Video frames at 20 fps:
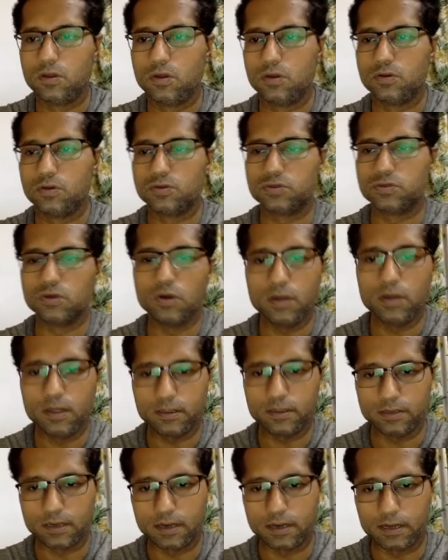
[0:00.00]
So
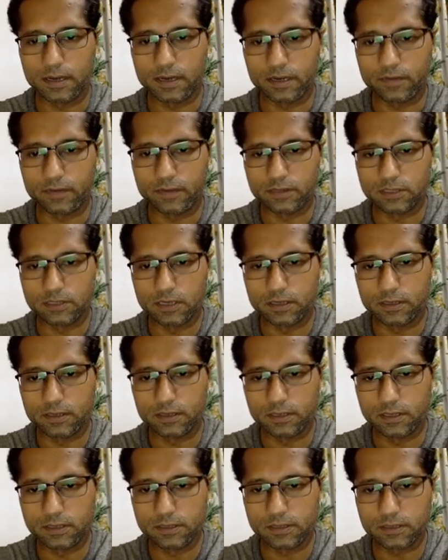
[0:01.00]
the correct result
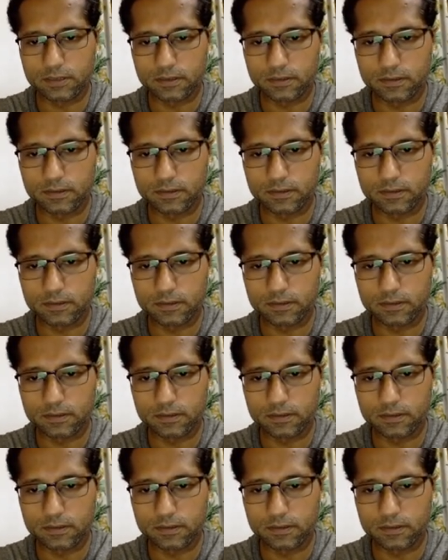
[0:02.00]
is,